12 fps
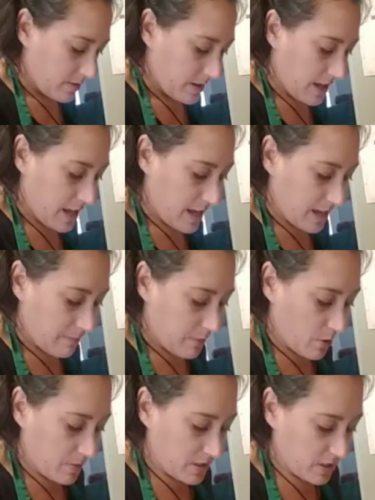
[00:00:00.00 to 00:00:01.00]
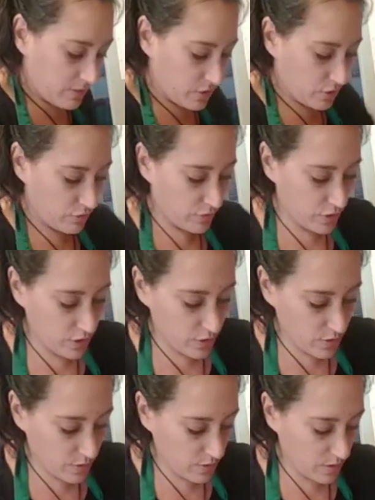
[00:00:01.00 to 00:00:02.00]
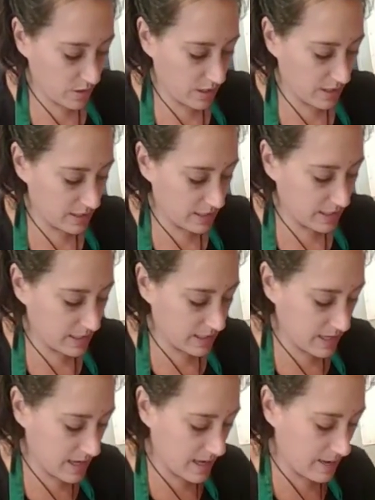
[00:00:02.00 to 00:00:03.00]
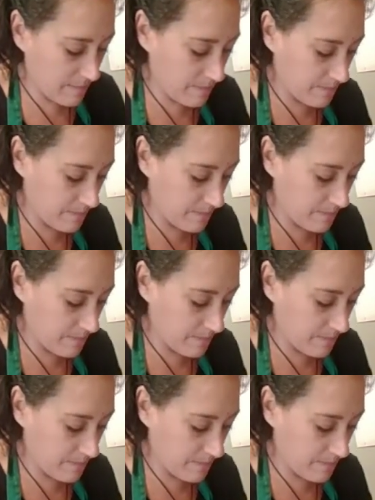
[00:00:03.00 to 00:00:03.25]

Okay, moment of truth. Let's see.